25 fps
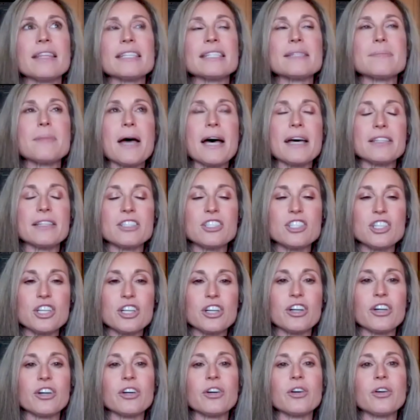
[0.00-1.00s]
this past
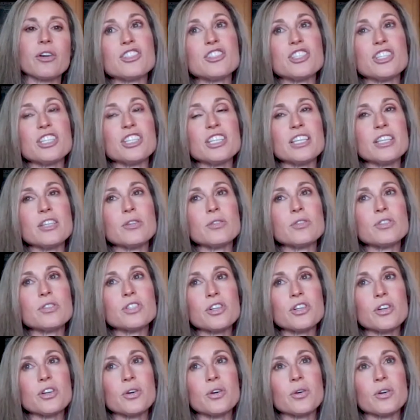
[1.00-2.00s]
year. She
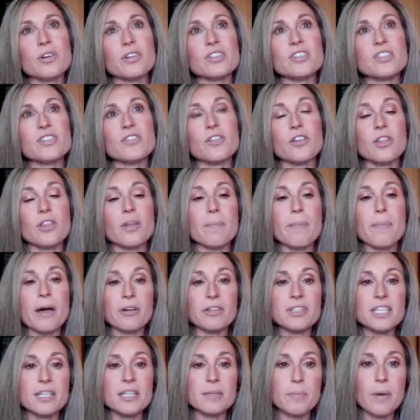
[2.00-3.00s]
used her horse for the
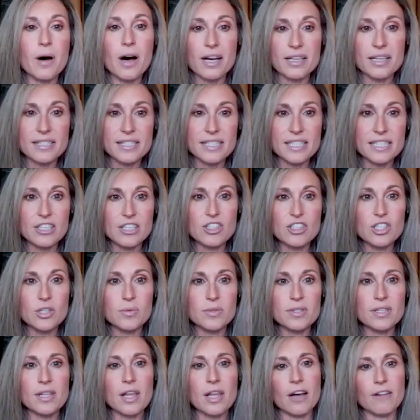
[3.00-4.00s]
mounted posse. She
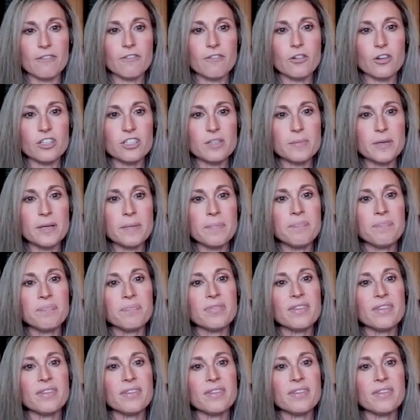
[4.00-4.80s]
was law enforcement.